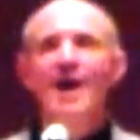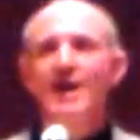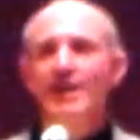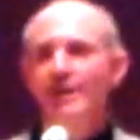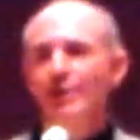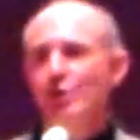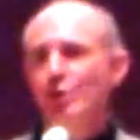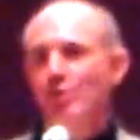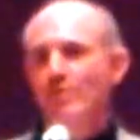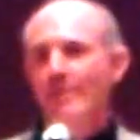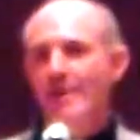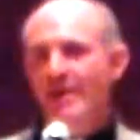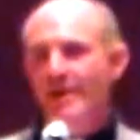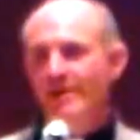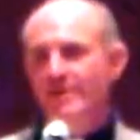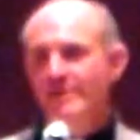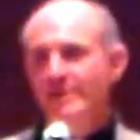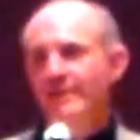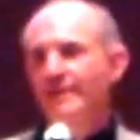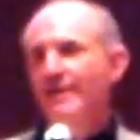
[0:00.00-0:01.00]
God and
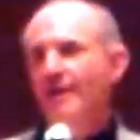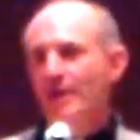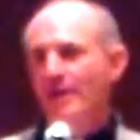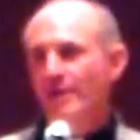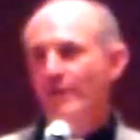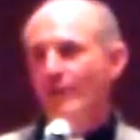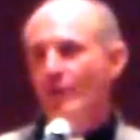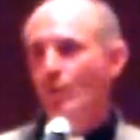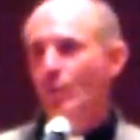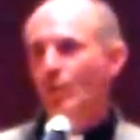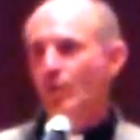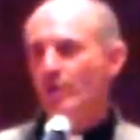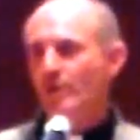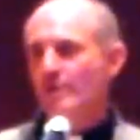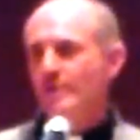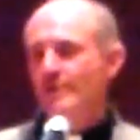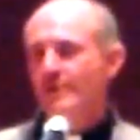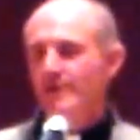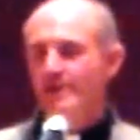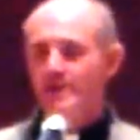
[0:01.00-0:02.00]
humanity, God and the
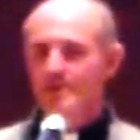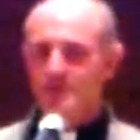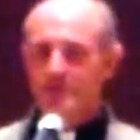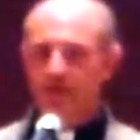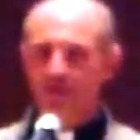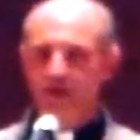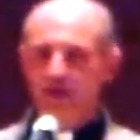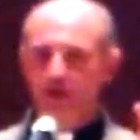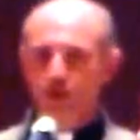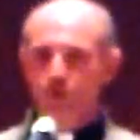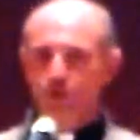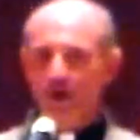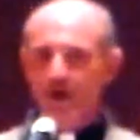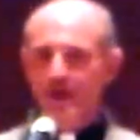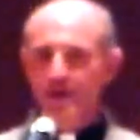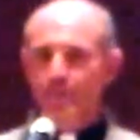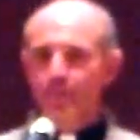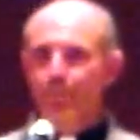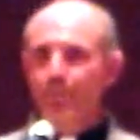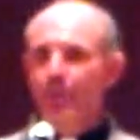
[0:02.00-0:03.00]
world. So that
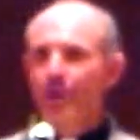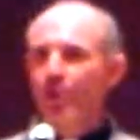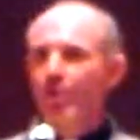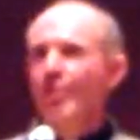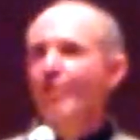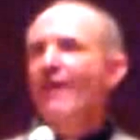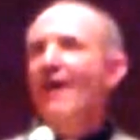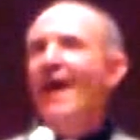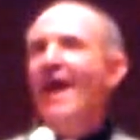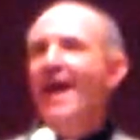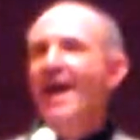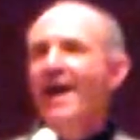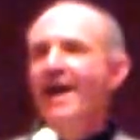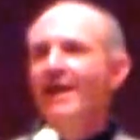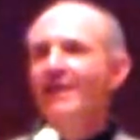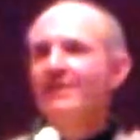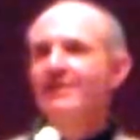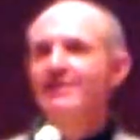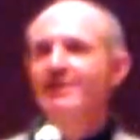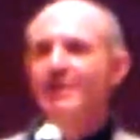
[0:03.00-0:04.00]
great both
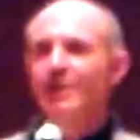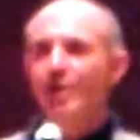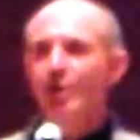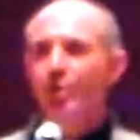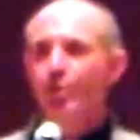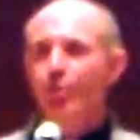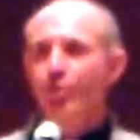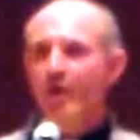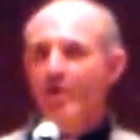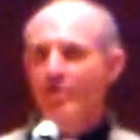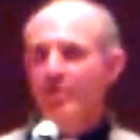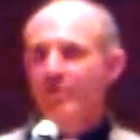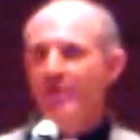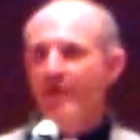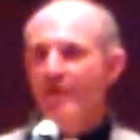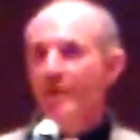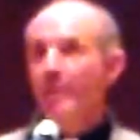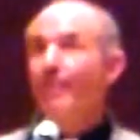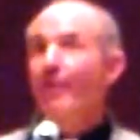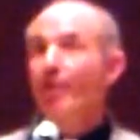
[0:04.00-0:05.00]
and rather
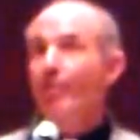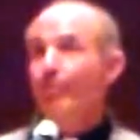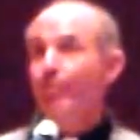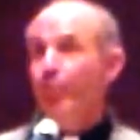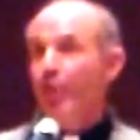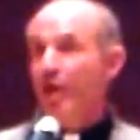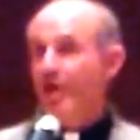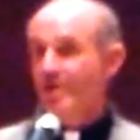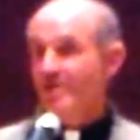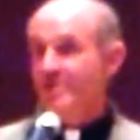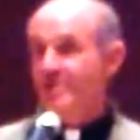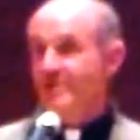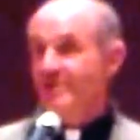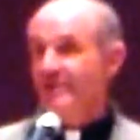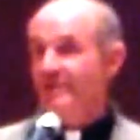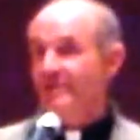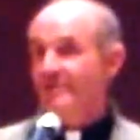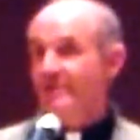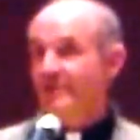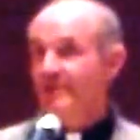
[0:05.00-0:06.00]
than the
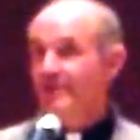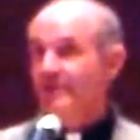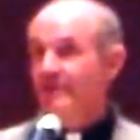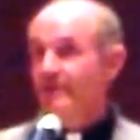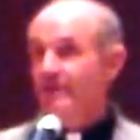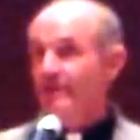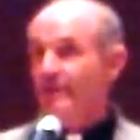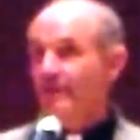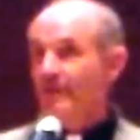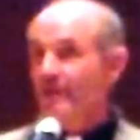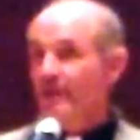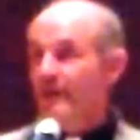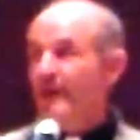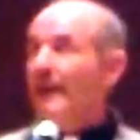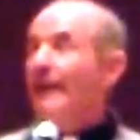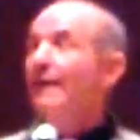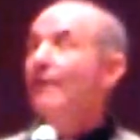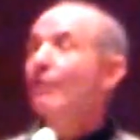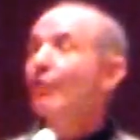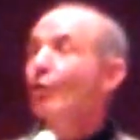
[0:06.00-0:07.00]
Protestant
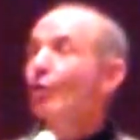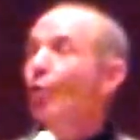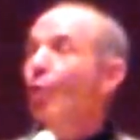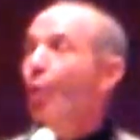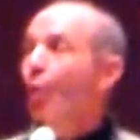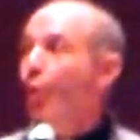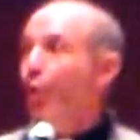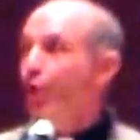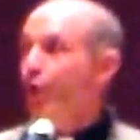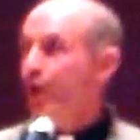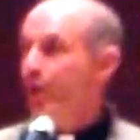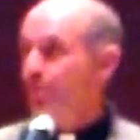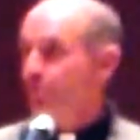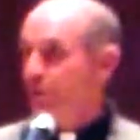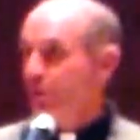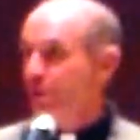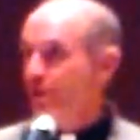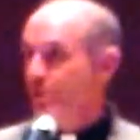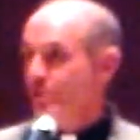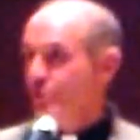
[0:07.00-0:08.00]
uh, either or
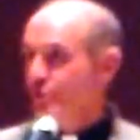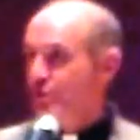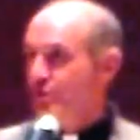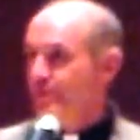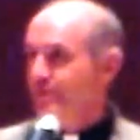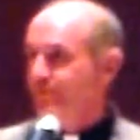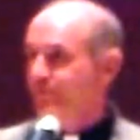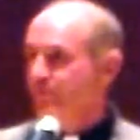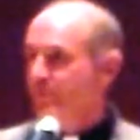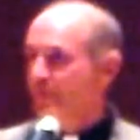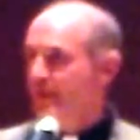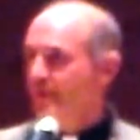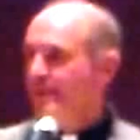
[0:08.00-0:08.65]
approach.